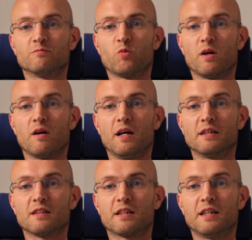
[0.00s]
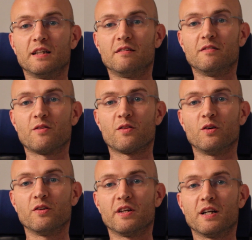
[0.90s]
where I as a kid
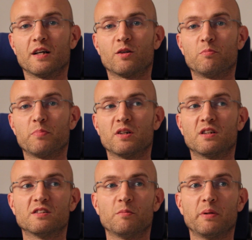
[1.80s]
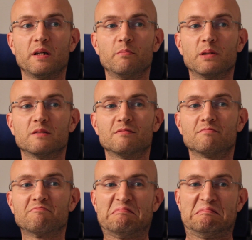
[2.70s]
thought that I could participate, but
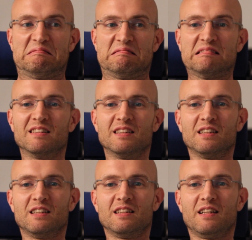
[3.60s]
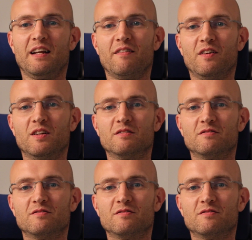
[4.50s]
never